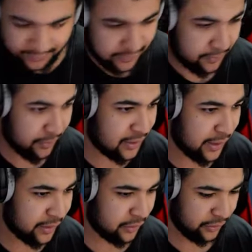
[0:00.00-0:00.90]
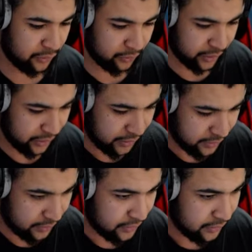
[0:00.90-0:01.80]
Misclicked? Oh, all good.
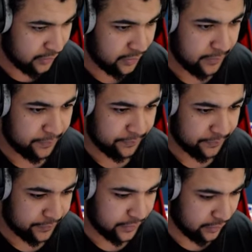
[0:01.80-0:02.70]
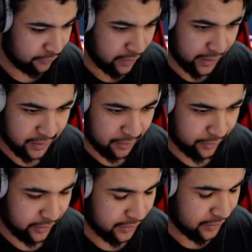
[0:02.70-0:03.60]
Right, come
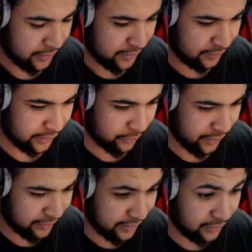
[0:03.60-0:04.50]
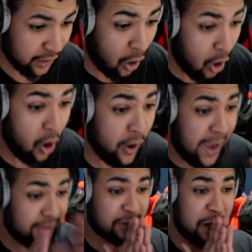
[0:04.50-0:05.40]
on. Let's see what this is. Oh,
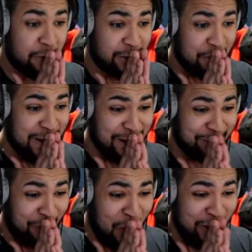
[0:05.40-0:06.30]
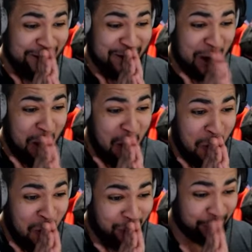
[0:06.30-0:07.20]
Asuka, WrestleMania forty.
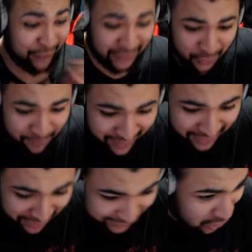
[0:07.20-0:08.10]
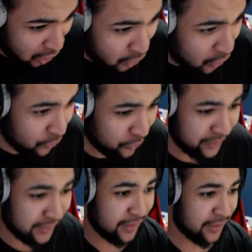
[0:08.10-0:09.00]
Cold for you, my guy. Cold.
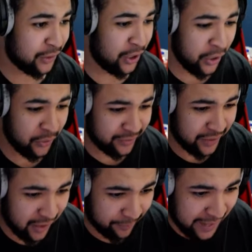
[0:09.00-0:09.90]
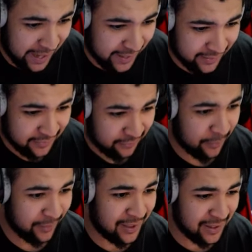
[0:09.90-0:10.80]
Huge dub, that. From
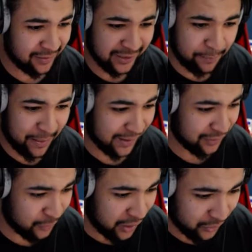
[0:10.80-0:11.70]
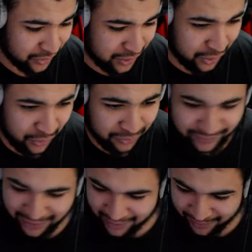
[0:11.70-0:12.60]
a T S G pack as well. Huge
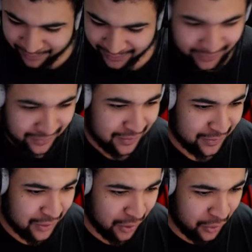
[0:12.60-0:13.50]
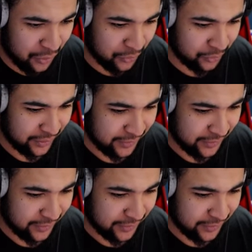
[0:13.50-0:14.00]
dub. Cold.